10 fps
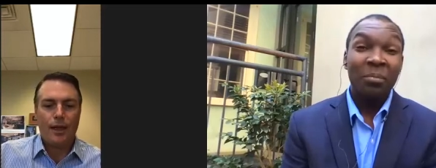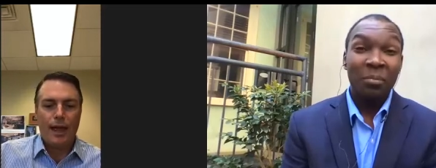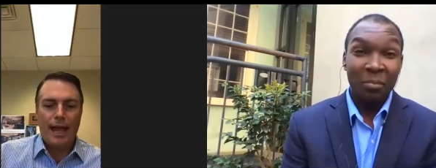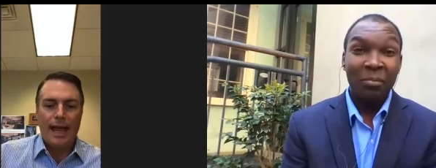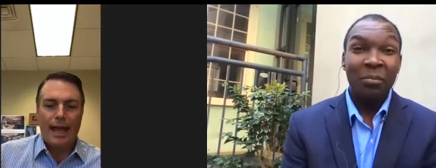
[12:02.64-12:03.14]

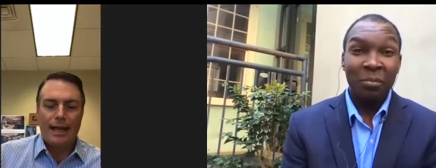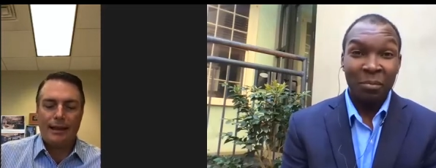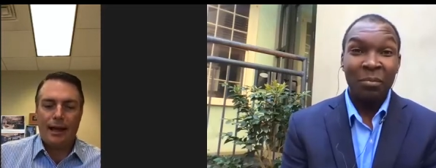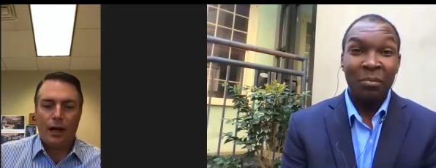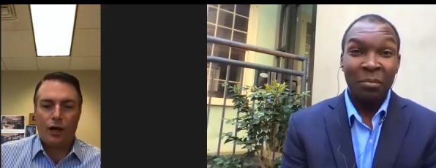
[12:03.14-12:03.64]

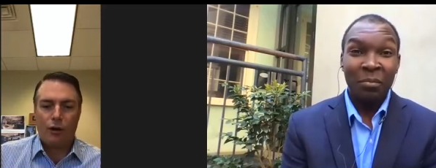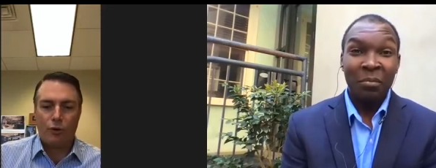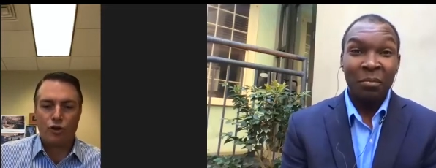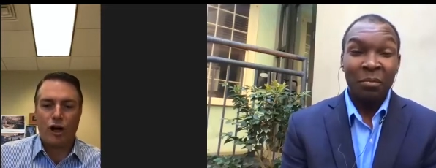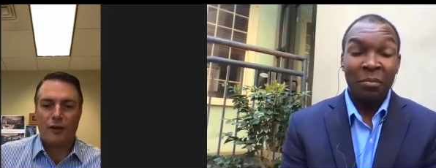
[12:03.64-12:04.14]
Speaker 1: and uh,
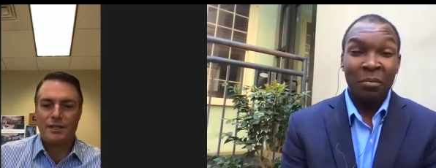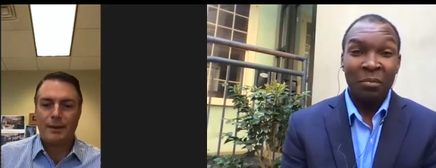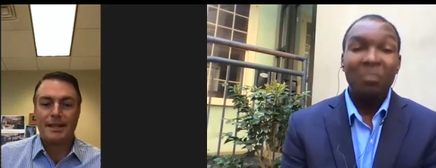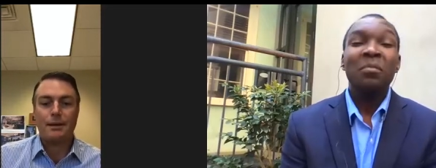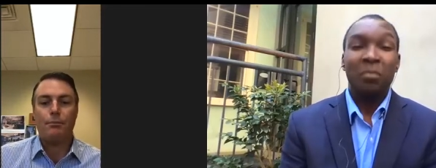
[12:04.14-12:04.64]
commercial office
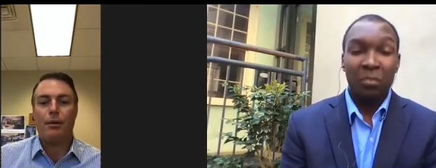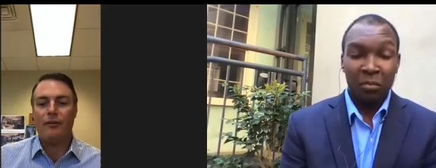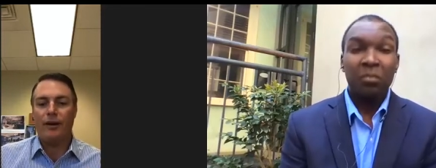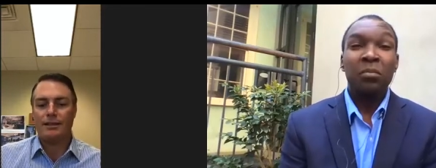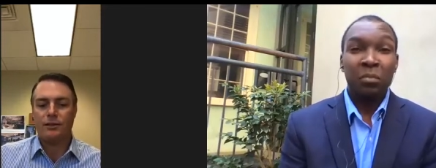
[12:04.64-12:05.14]
space
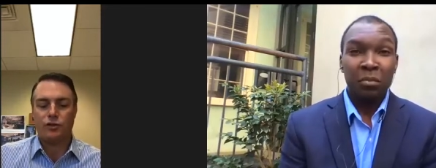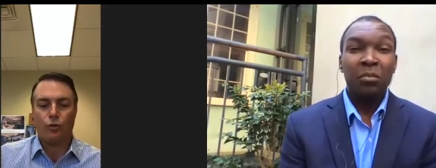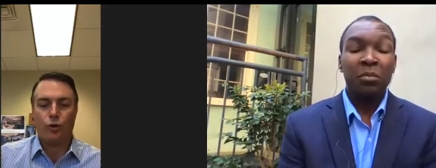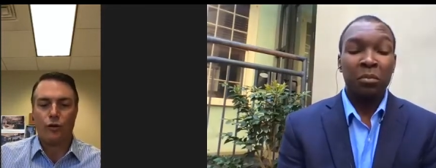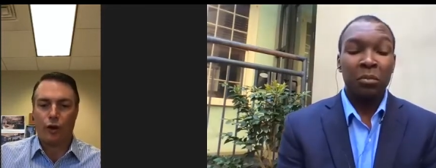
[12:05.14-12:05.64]
above us.
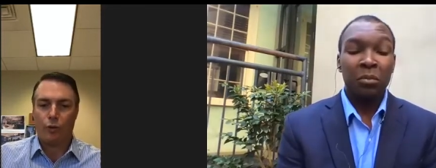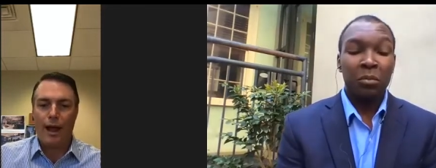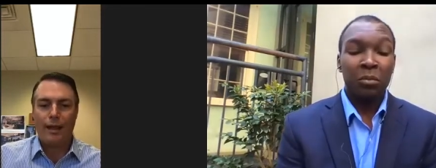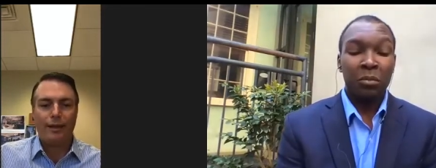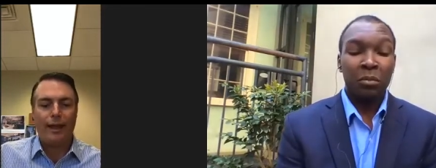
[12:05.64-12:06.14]
so we're on the
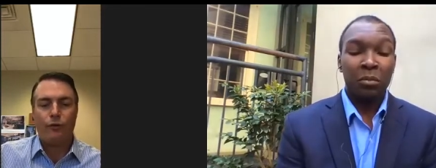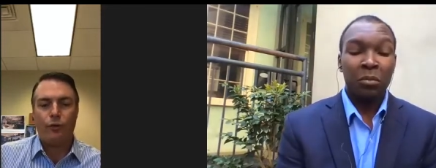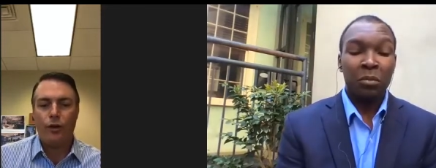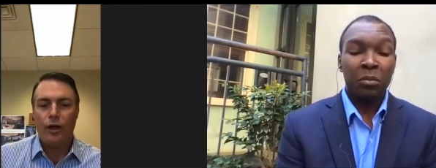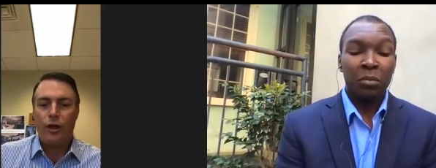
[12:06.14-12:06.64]
ground
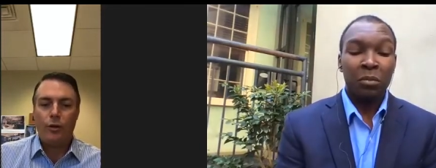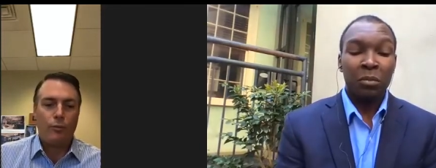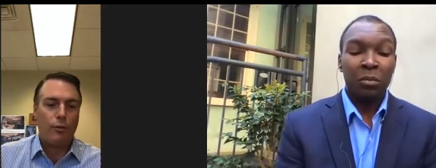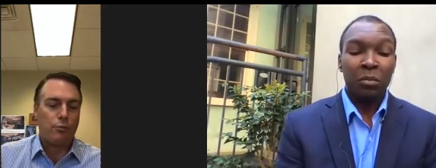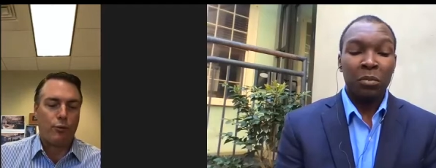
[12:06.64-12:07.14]
level.
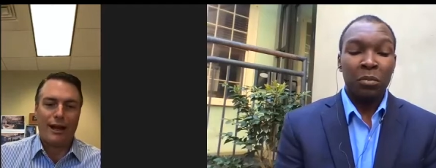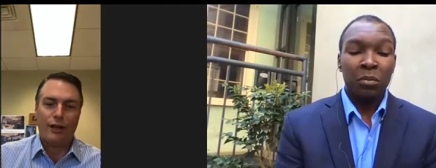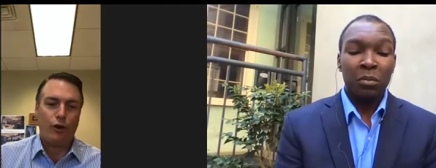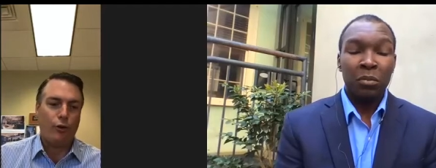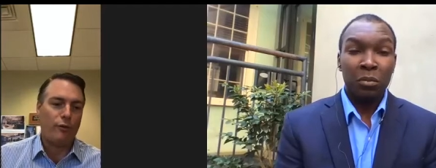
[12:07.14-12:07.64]
We're
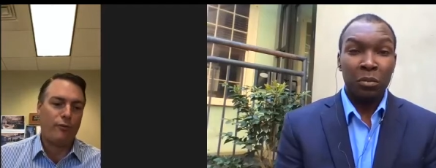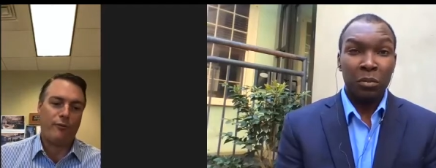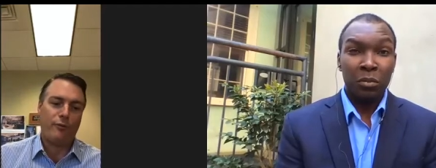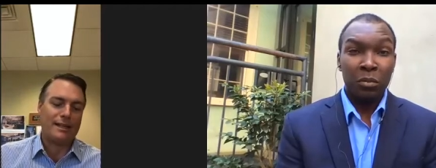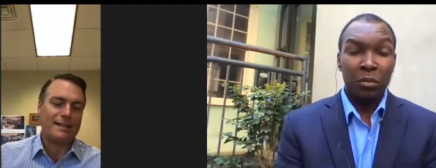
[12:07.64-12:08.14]
brand new. We're
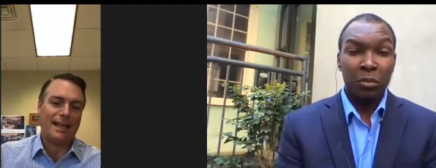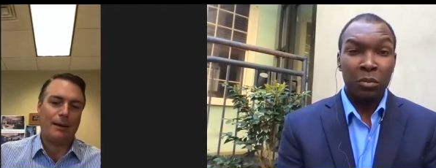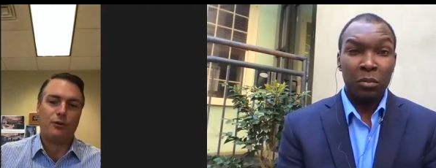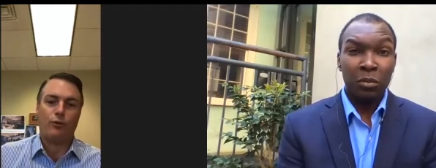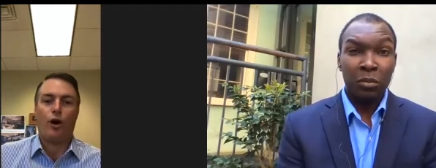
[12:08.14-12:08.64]
fixing
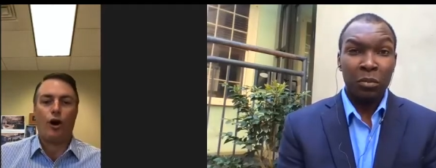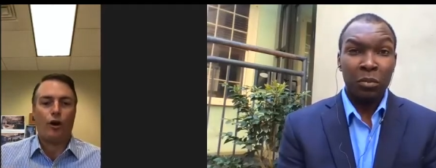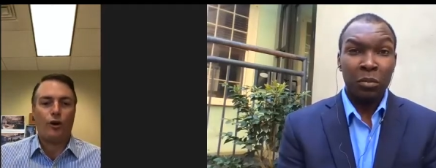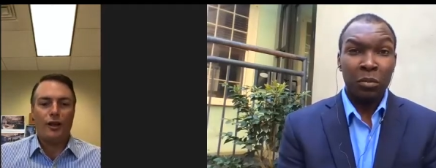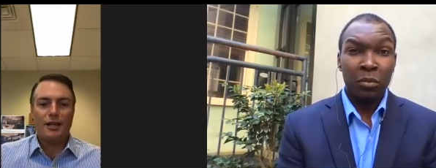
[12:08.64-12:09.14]
up to
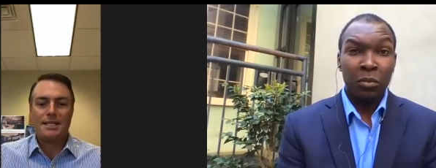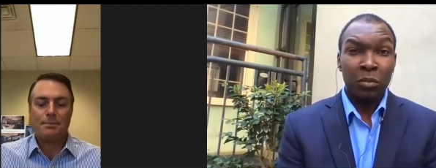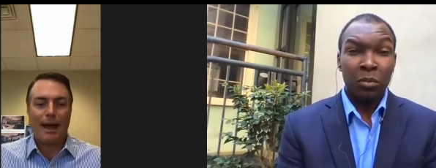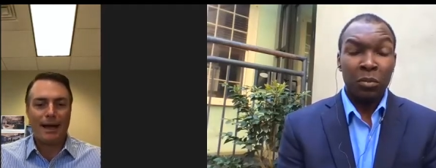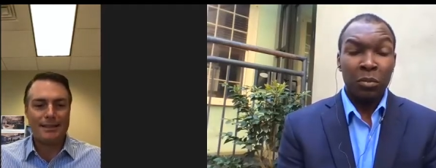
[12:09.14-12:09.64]
our
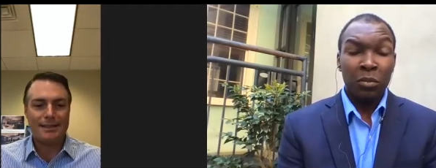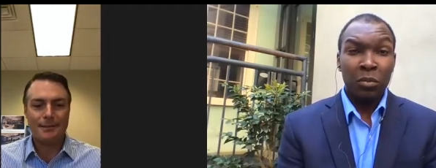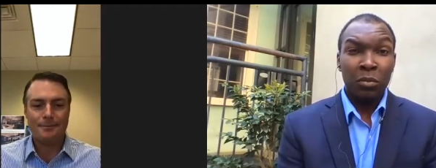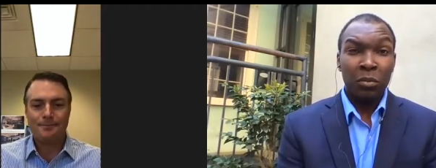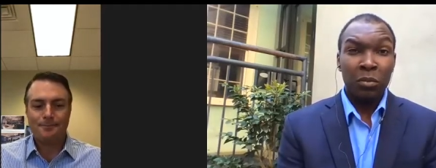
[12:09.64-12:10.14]

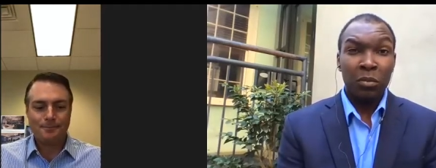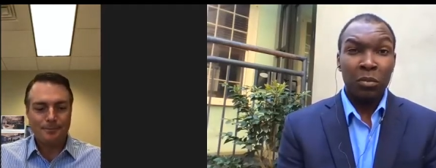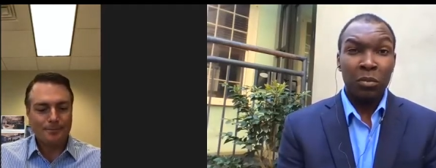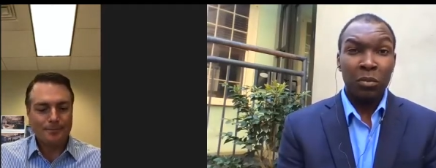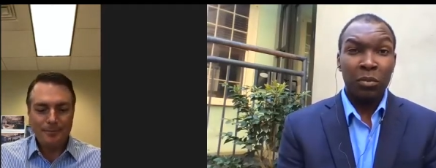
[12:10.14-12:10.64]
specs
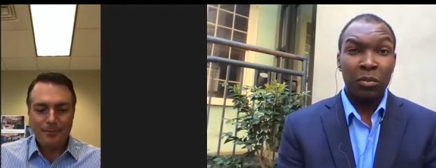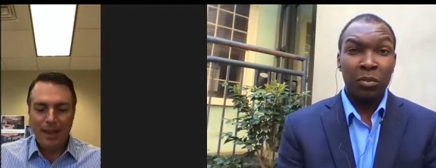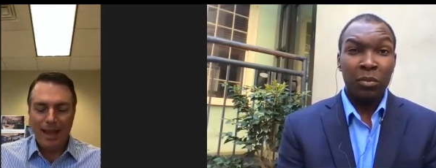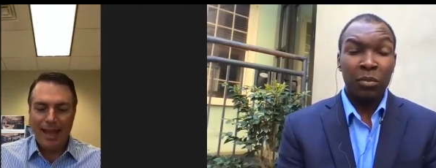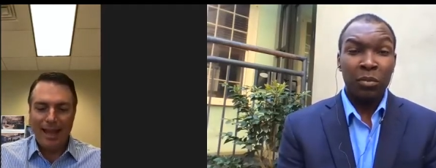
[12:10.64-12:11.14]

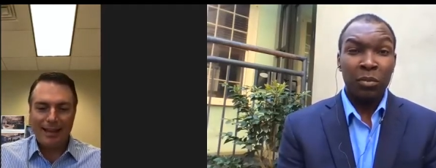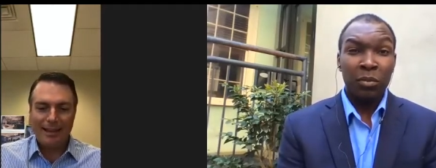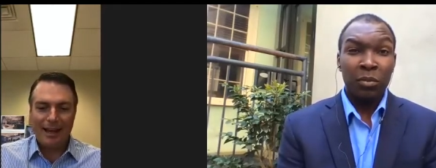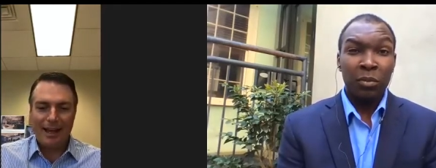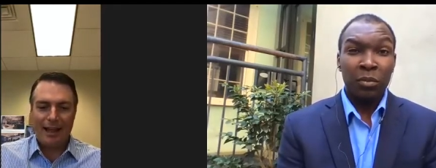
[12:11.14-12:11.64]

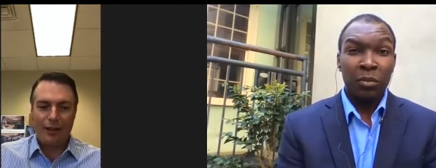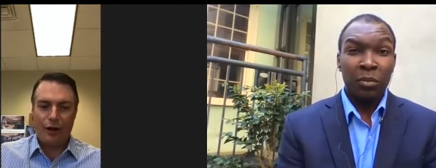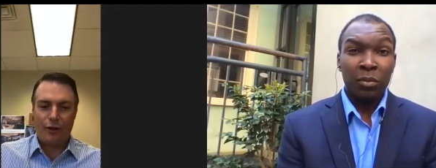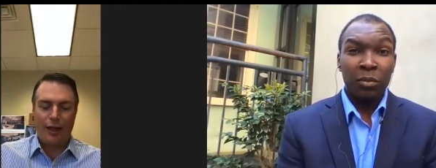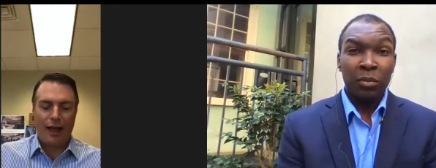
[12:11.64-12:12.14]
and, uh, and
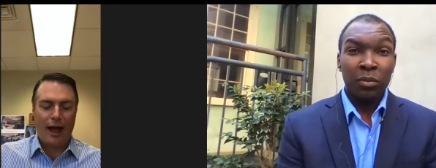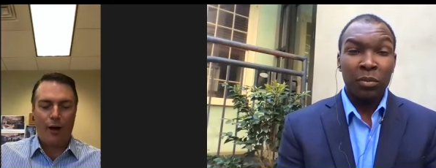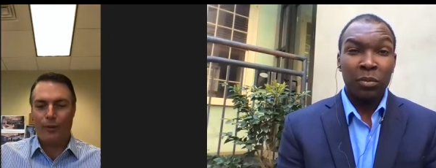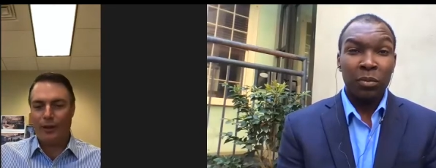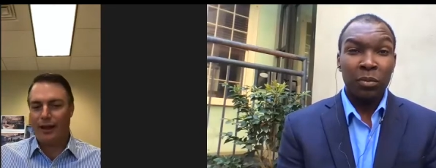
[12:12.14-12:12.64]
our, uh,
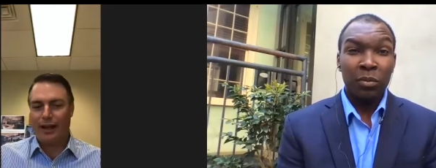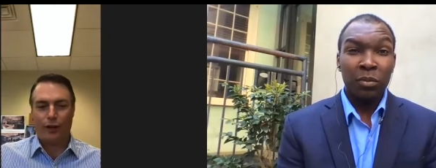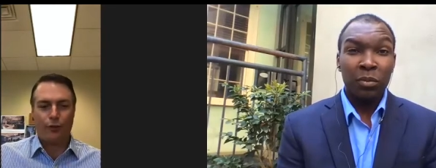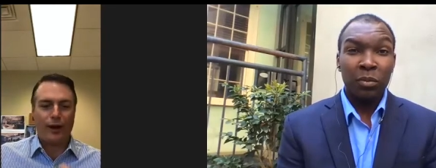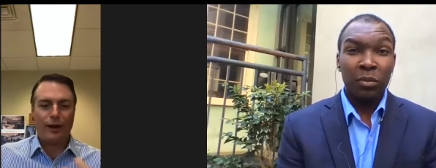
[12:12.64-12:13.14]
how we kind
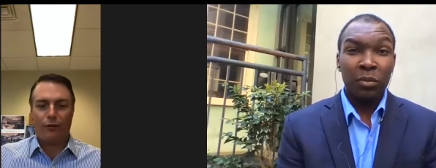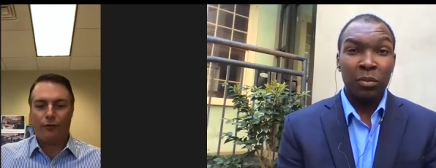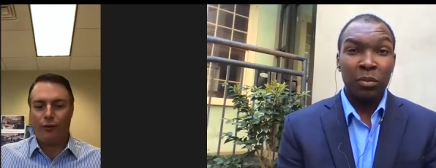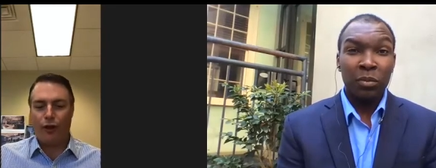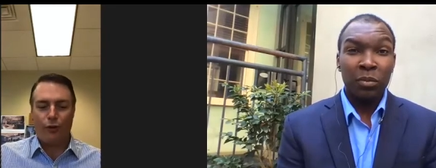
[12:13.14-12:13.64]
of create our
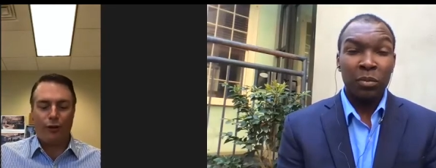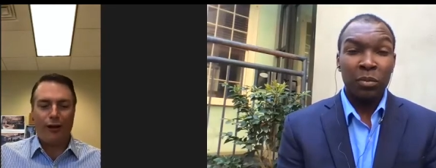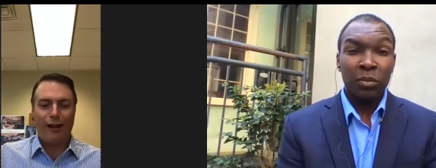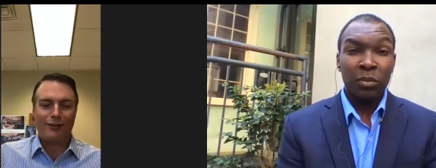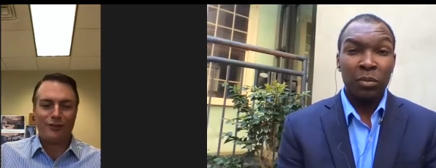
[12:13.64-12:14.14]
flow and
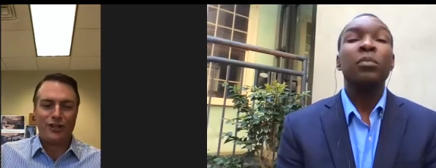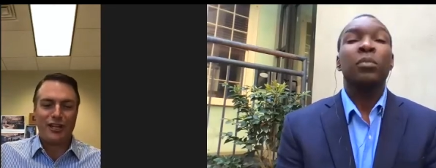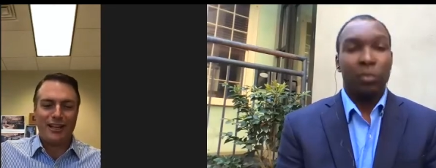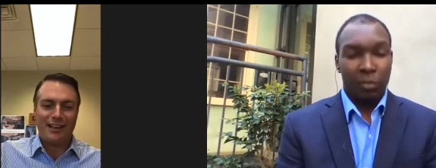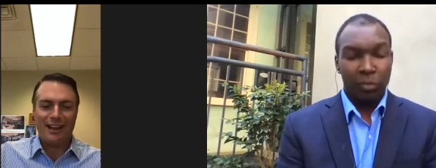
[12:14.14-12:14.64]
our
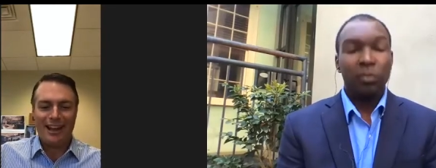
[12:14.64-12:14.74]
energy.